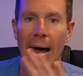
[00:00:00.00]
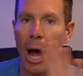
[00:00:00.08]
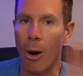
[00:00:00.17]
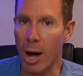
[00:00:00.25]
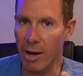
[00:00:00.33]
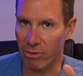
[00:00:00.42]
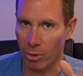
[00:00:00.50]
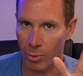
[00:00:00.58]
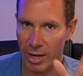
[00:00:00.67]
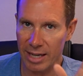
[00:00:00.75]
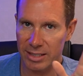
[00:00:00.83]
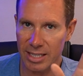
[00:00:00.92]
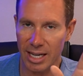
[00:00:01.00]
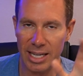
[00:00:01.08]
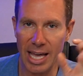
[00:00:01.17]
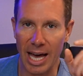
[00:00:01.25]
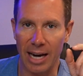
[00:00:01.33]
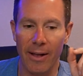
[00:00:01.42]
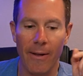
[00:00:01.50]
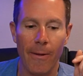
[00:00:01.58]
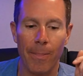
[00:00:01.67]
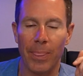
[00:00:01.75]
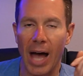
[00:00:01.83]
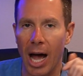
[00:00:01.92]
However, we're not done yet.
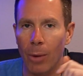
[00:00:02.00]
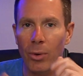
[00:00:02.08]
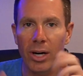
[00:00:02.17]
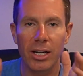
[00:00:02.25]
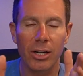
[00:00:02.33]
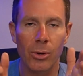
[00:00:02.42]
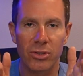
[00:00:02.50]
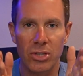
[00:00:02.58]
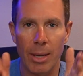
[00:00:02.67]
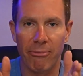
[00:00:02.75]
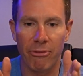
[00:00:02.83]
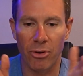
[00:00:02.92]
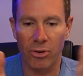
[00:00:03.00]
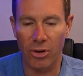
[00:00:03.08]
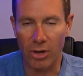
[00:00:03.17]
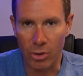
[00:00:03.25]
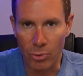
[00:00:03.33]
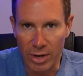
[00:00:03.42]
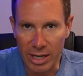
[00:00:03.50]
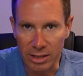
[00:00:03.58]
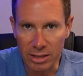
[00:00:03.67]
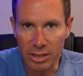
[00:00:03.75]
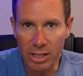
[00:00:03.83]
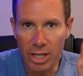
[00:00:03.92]
I wanted to go a step further and create a
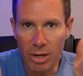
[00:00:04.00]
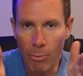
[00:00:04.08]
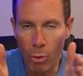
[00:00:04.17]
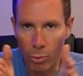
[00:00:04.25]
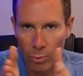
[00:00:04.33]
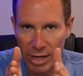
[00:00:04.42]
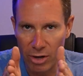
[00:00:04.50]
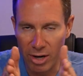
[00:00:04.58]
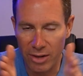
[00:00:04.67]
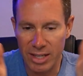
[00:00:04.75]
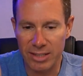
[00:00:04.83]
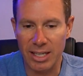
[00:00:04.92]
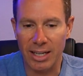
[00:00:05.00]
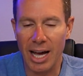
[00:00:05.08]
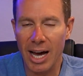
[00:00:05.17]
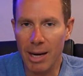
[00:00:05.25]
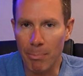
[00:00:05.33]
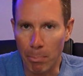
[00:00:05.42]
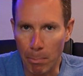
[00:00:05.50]
little more rigor on this to kind of